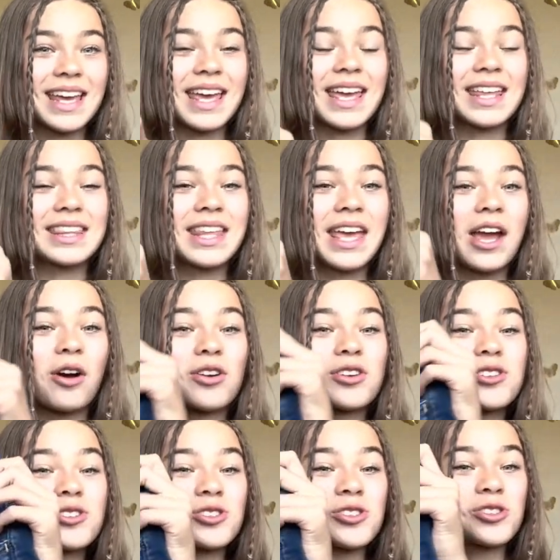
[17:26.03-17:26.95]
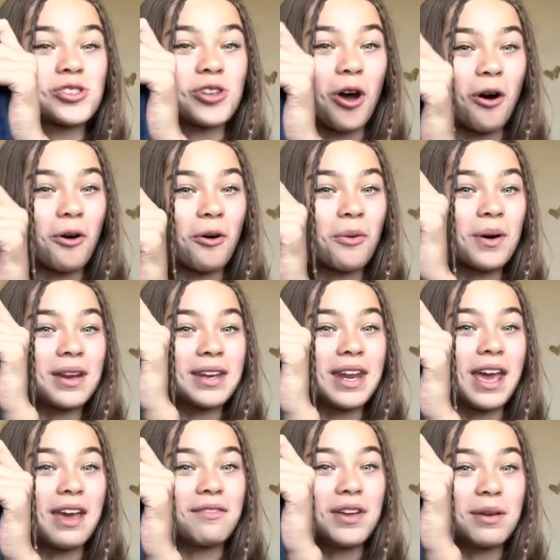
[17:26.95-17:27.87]
and they are so
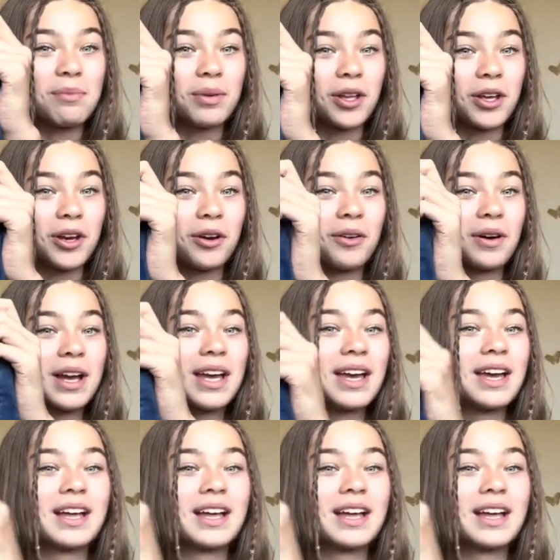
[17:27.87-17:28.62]
navy blue.